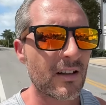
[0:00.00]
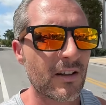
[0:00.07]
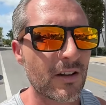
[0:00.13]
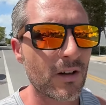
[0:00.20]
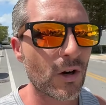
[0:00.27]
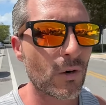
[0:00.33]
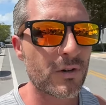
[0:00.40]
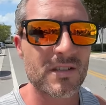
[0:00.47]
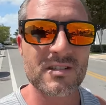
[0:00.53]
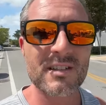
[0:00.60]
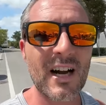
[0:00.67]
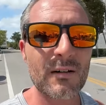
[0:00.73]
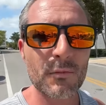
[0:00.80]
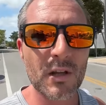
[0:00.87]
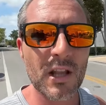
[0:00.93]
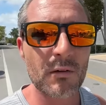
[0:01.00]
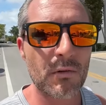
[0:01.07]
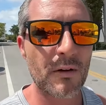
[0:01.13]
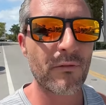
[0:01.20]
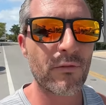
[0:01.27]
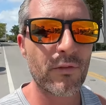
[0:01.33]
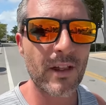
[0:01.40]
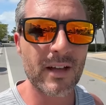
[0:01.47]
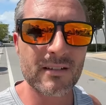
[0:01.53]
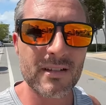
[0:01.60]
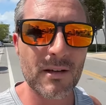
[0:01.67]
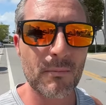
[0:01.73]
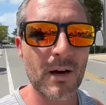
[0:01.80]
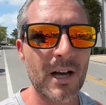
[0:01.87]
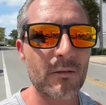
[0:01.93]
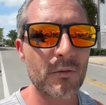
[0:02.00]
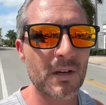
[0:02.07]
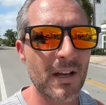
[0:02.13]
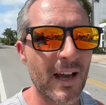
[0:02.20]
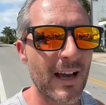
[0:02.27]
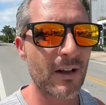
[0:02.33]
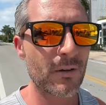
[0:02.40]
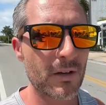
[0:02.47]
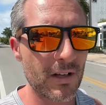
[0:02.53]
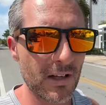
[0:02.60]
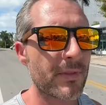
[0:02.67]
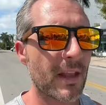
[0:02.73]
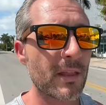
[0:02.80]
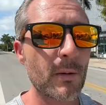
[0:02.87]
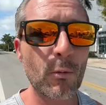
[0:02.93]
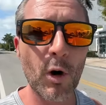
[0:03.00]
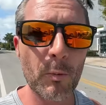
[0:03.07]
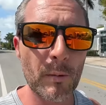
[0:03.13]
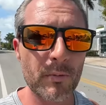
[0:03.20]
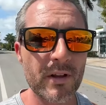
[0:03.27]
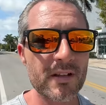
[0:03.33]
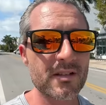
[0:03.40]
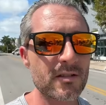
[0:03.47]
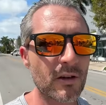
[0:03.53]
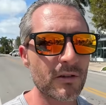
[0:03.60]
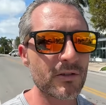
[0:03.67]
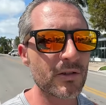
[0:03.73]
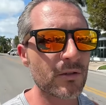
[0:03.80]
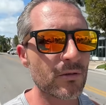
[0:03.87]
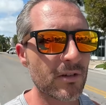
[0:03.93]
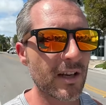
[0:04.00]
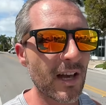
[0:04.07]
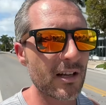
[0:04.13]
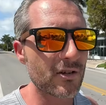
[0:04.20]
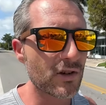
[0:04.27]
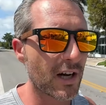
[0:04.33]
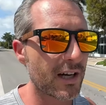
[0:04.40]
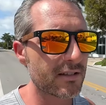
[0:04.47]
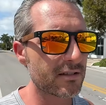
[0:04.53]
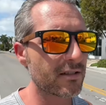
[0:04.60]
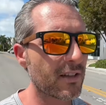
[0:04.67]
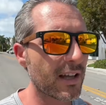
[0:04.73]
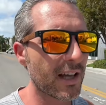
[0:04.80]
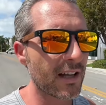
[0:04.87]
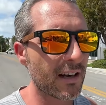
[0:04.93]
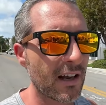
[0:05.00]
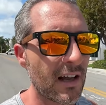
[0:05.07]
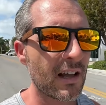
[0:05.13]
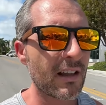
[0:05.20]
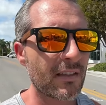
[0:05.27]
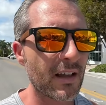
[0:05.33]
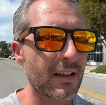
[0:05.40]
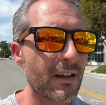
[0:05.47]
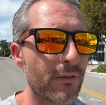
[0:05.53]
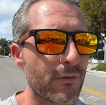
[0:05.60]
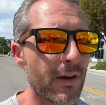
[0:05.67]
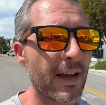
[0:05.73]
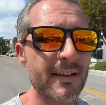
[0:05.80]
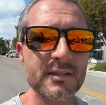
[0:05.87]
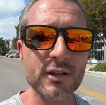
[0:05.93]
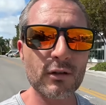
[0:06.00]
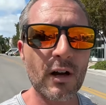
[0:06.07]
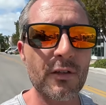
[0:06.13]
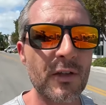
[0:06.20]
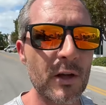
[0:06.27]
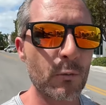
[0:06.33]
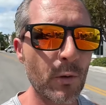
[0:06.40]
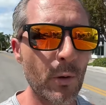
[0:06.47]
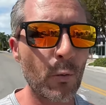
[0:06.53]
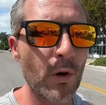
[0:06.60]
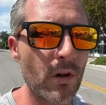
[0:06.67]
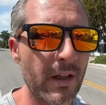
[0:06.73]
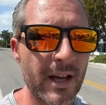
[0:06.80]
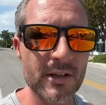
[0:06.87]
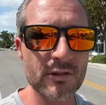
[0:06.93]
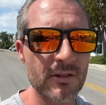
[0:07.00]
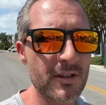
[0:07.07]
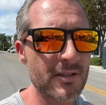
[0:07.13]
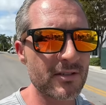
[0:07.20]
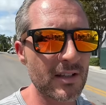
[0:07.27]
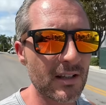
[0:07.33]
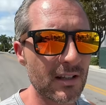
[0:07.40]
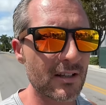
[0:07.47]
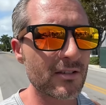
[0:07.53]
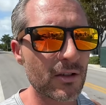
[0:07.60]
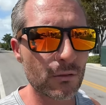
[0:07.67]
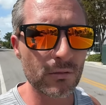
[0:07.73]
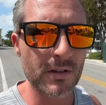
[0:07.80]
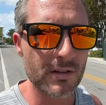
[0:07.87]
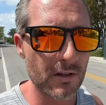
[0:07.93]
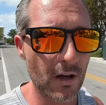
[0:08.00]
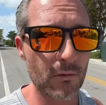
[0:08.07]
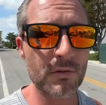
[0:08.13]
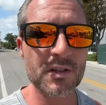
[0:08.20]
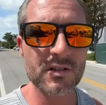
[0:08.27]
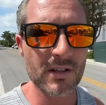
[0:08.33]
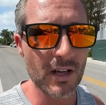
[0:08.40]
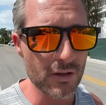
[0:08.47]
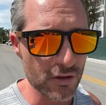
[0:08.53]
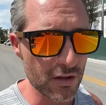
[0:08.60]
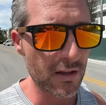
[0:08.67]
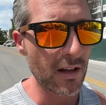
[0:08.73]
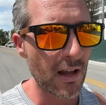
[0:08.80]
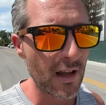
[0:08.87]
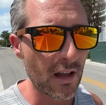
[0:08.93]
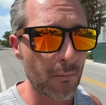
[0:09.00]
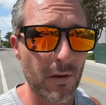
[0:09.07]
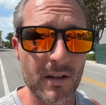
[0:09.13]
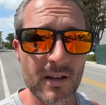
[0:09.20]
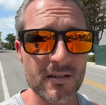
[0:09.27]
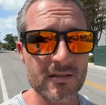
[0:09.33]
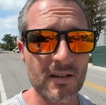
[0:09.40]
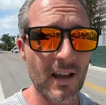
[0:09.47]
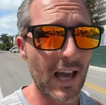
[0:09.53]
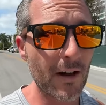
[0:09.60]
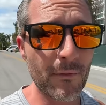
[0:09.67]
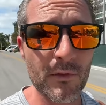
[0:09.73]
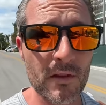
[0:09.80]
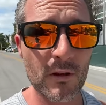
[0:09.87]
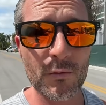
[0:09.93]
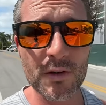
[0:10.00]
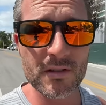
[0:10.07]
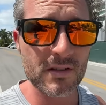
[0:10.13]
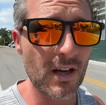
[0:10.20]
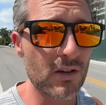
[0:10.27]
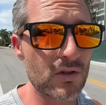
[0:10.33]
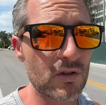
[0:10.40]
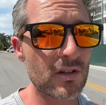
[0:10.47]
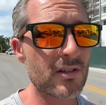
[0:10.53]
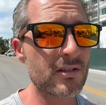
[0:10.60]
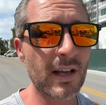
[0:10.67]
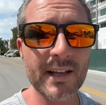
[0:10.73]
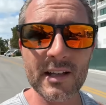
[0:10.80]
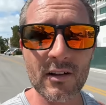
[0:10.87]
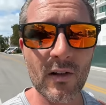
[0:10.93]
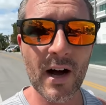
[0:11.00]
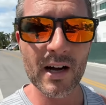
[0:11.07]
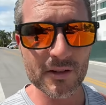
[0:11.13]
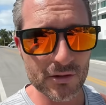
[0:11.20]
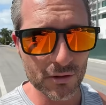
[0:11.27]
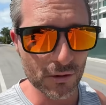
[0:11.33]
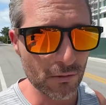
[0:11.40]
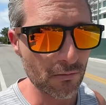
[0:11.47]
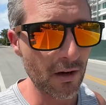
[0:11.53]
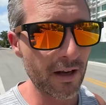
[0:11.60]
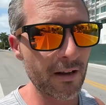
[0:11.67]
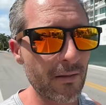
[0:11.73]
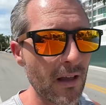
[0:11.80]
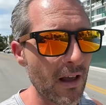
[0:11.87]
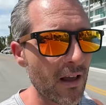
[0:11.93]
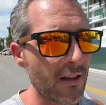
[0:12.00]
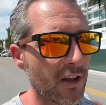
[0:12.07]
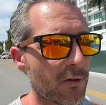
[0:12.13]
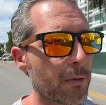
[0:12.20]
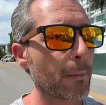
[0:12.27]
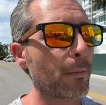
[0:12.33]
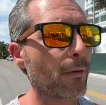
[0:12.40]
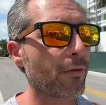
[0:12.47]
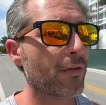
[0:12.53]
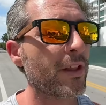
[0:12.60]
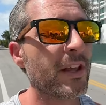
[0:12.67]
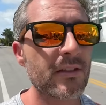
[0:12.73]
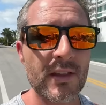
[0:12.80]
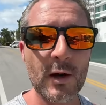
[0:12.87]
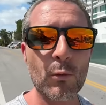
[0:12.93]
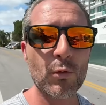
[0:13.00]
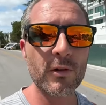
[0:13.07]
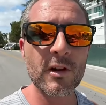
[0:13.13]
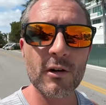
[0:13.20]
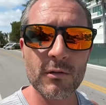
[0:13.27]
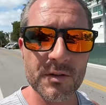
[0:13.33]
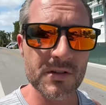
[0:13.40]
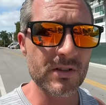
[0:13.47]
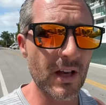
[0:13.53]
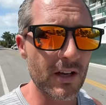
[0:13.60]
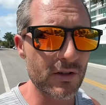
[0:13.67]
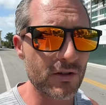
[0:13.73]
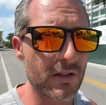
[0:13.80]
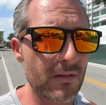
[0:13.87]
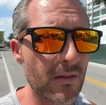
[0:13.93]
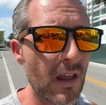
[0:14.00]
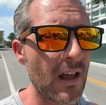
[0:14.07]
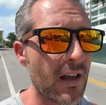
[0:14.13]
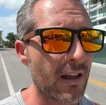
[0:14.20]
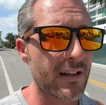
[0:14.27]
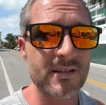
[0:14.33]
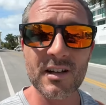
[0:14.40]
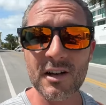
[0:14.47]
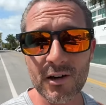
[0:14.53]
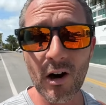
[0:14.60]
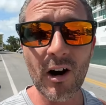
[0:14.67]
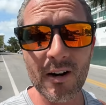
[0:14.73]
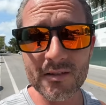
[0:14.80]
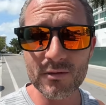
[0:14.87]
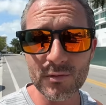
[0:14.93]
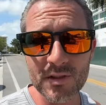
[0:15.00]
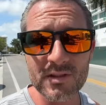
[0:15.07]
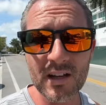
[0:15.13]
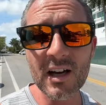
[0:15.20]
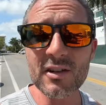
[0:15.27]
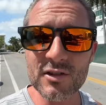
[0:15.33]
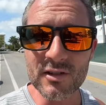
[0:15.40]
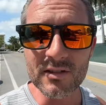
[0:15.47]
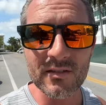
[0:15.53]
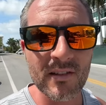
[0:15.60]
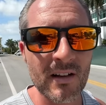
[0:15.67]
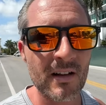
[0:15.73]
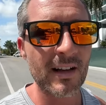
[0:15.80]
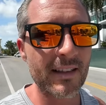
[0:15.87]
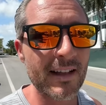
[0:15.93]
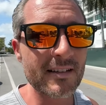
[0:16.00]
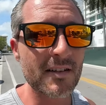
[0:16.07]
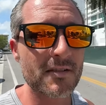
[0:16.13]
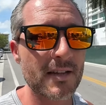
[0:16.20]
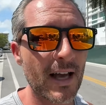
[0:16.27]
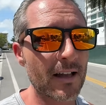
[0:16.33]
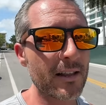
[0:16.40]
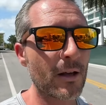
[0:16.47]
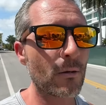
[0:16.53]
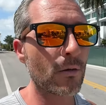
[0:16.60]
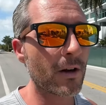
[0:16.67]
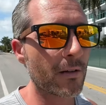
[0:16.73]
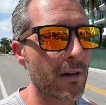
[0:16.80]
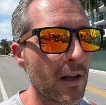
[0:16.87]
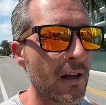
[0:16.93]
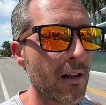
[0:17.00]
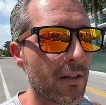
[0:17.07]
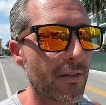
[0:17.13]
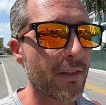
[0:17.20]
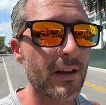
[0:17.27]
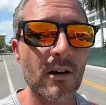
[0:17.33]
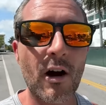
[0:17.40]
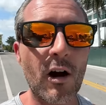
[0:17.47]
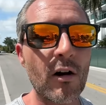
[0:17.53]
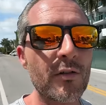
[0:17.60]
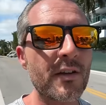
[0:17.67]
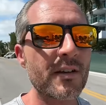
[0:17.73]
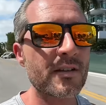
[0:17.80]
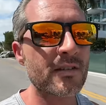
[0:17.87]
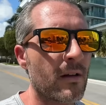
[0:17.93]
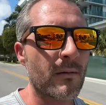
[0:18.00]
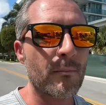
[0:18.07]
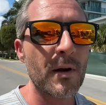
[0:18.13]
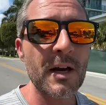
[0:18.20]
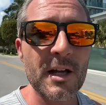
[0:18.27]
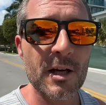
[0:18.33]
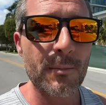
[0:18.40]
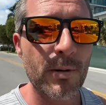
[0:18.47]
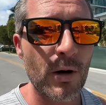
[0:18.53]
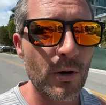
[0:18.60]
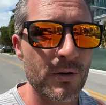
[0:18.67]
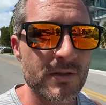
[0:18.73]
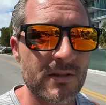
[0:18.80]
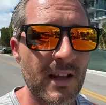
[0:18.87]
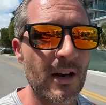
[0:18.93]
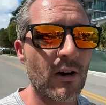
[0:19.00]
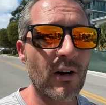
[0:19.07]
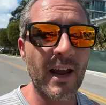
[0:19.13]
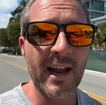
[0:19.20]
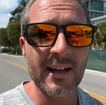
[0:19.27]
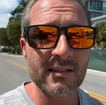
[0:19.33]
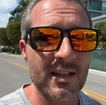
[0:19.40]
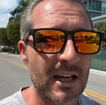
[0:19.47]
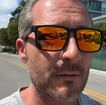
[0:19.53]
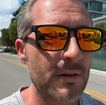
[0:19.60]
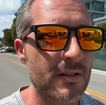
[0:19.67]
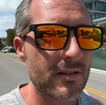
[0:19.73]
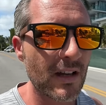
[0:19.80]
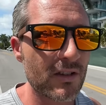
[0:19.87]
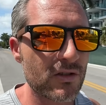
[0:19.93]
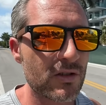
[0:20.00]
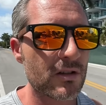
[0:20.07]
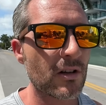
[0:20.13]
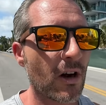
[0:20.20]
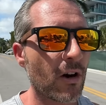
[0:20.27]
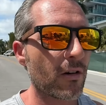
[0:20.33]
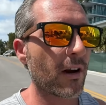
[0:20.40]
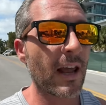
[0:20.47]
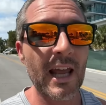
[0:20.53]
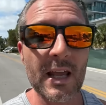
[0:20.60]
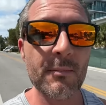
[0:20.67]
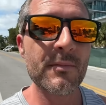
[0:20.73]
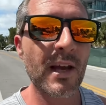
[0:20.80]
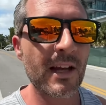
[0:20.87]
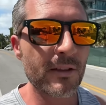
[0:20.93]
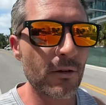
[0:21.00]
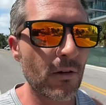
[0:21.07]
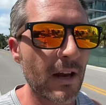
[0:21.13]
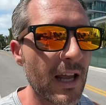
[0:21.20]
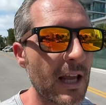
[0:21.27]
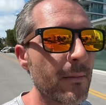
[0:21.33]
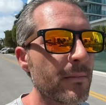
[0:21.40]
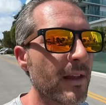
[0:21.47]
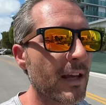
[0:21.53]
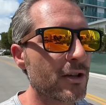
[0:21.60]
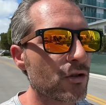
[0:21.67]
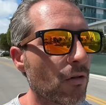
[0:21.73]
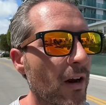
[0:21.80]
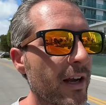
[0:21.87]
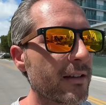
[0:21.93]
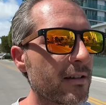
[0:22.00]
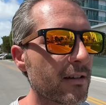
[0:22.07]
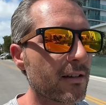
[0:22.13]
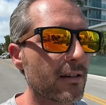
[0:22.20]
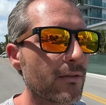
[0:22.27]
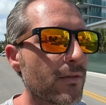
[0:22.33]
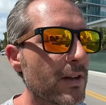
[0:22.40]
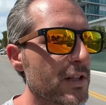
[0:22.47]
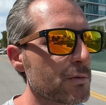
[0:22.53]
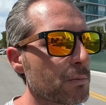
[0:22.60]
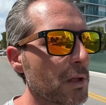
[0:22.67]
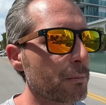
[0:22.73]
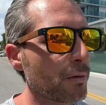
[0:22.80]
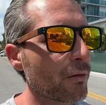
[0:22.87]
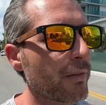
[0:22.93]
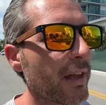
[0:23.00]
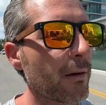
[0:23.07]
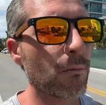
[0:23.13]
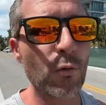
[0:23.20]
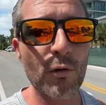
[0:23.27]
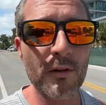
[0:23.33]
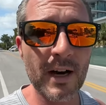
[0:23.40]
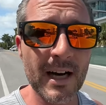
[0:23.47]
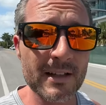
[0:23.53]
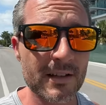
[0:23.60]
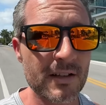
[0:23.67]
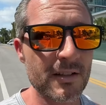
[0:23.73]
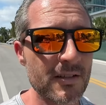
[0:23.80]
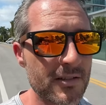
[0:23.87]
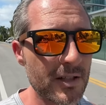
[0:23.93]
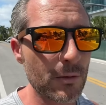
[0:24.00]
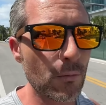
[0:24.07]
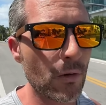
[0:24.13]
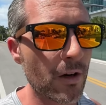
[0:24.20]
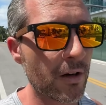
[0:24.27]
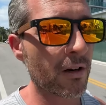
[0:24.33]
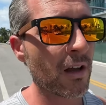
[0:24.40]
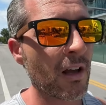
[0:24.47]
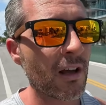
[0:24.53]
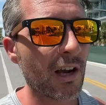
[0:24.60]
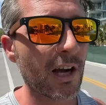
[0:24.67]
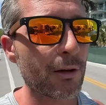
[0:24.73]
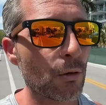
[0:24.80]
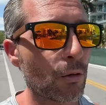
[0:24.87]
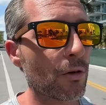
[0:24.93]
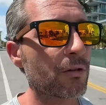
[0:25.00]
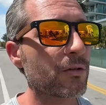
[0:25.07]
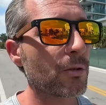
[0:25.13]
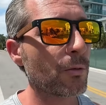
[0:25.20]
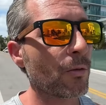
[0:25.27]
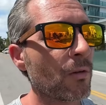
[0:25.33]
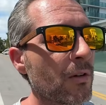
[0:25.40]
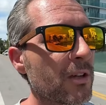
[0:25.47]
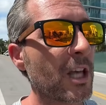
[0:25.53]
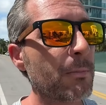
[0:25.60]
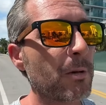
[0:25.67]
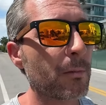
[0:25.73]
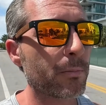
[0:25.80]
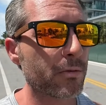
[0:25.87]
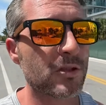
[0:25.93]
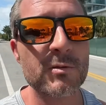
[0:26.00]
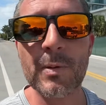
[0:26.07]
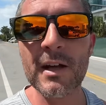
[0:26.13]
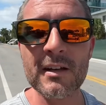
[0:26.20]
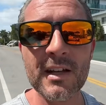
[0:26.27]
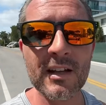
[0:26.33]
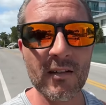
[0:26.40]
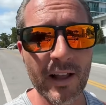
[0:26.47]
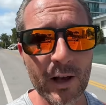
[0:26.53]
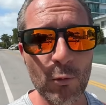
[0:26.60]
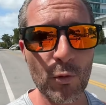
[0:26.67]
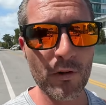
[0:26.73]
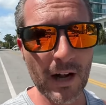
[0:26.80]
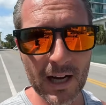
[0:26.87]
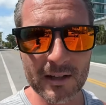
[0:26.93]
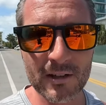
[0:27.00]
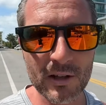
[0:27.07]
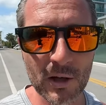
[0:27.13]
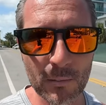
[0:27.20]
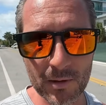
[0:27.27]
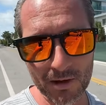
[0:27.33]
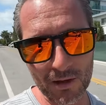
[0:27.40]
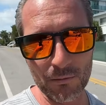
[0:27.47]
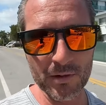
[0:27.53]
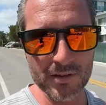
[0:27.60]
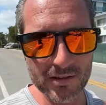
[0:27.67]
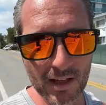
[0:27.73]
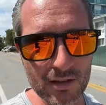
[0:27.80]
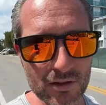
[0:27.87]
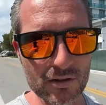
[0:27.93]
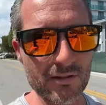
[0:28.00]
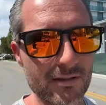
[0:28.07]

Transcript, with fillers: you know, it's not really reflecting my reality. And the more people that start to catch on to that, then the faster I think we will actually sink into a recession, because half of the recession is psychological, right? If people think that we're in a recession, it's gonna cause a recession. And that's exactly what the, all these media posts that are anti-recession are aimed at. They're aimed at trying to convince people that we're not gonna see one in order to keep people spending like we're not gonna be in a recession.